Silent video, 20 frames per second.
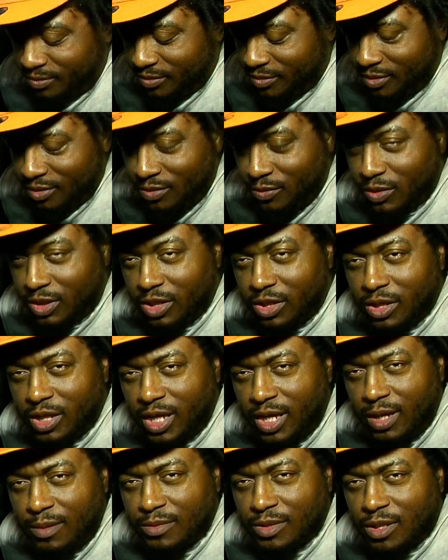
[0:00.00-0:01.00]
what their
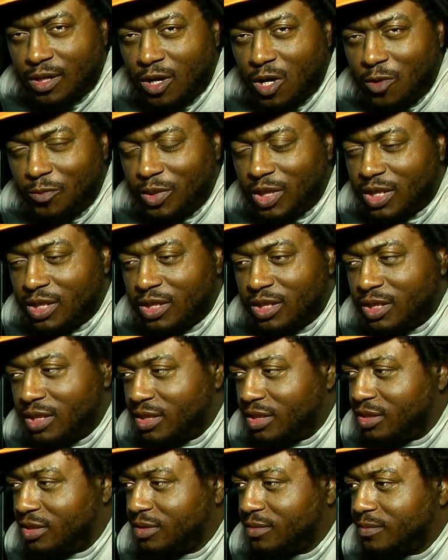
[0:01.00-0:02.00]
names are
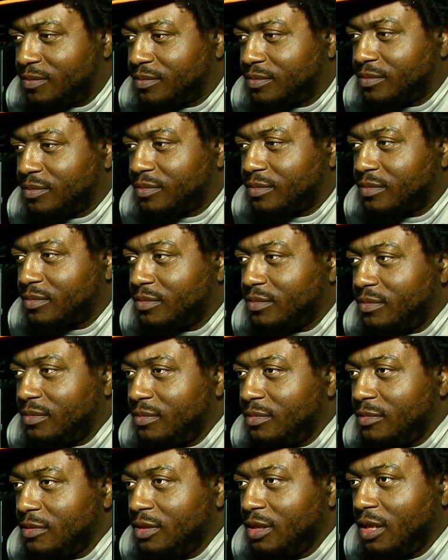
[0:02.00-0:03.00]
because
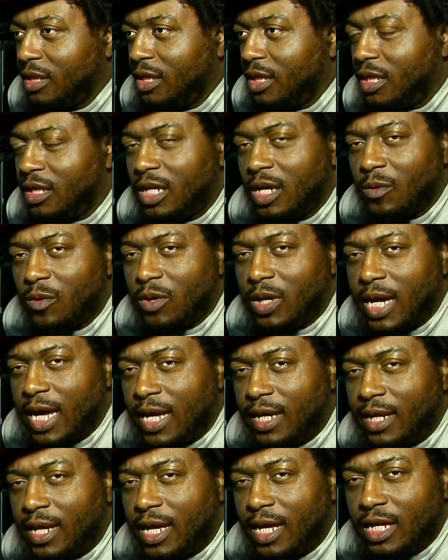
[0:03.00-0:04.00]
they were
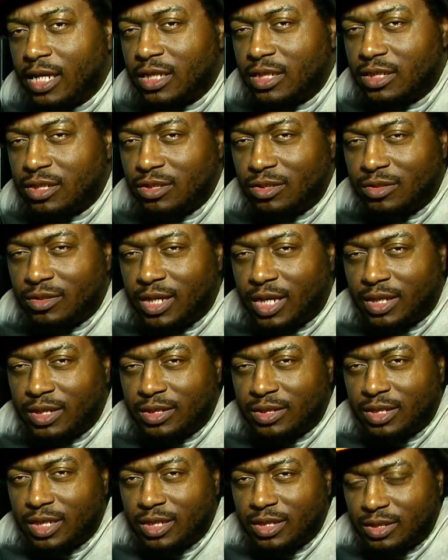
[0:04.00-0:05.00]
allies to the United
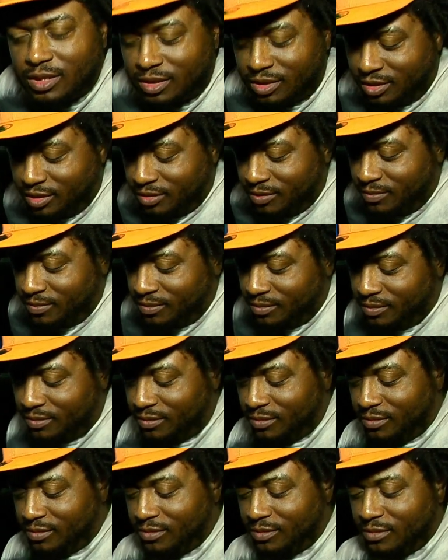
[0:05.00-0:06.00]
States
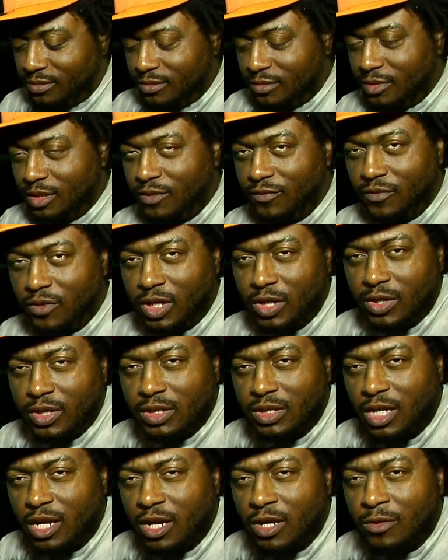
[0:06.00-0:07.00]
for their
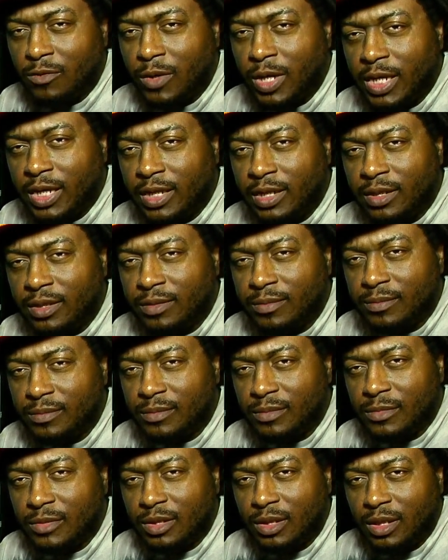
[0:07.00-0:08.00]
entire reign.
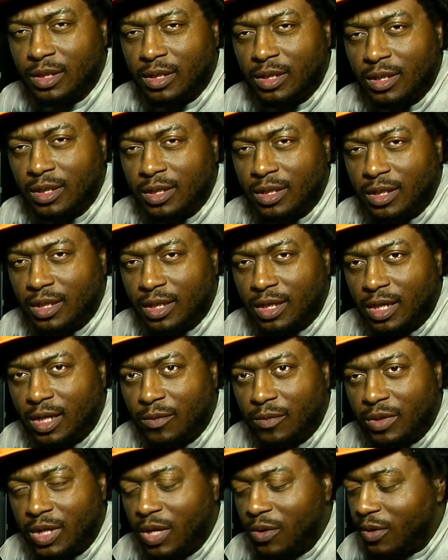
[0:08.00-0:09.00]
And
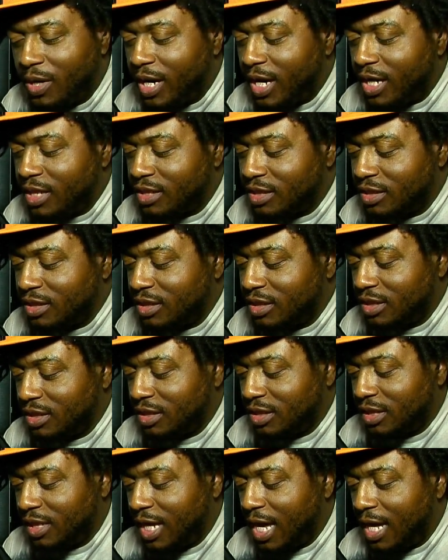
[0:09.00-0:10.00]
when they were actually
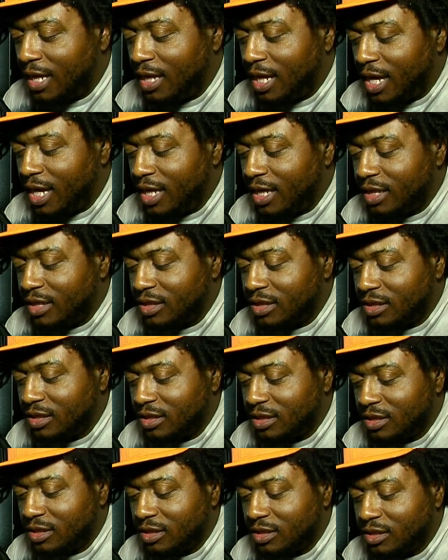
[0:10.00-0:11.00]
allies
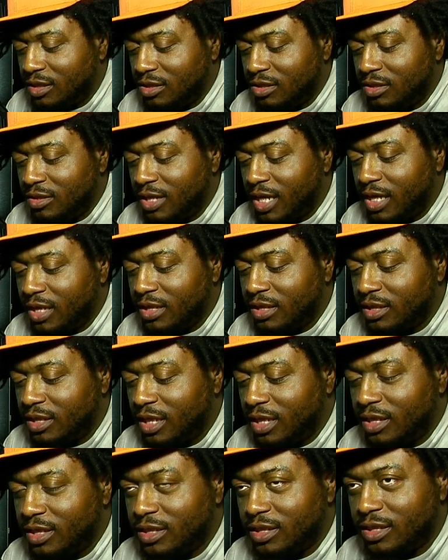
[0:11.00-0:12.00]
to the United
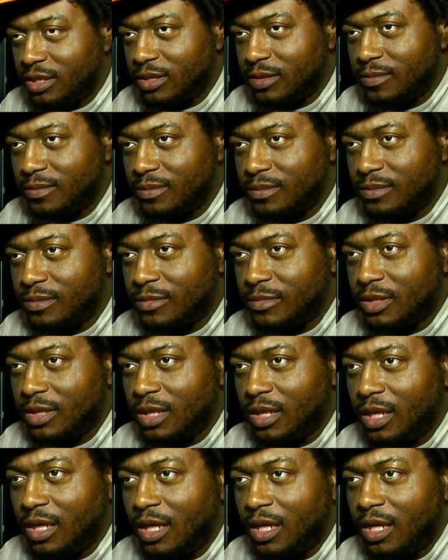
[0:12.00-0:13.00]
States,
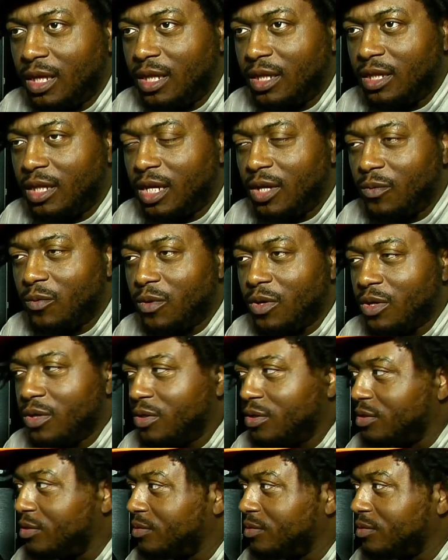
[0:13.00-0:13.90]
they were